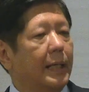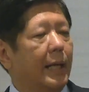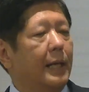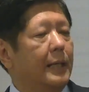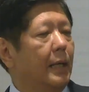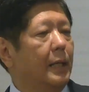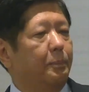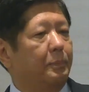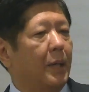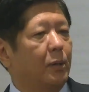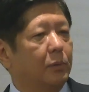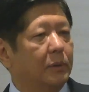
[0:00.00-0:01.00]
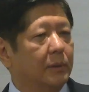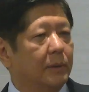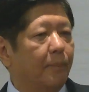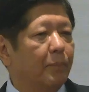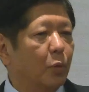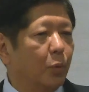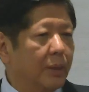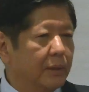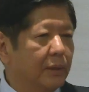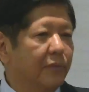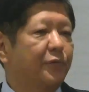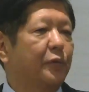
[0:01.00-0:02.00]
AI-powered
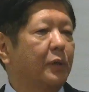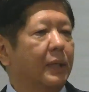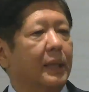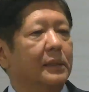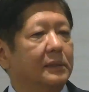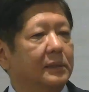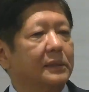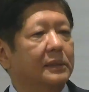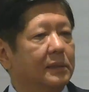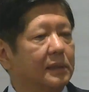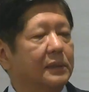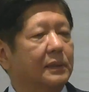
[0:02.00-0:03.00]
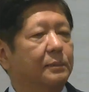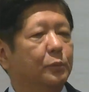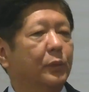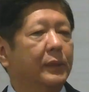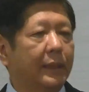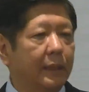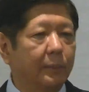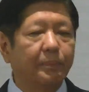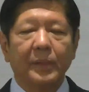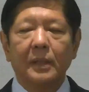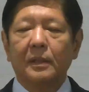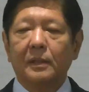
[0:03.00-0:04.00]
weather forecasting system will help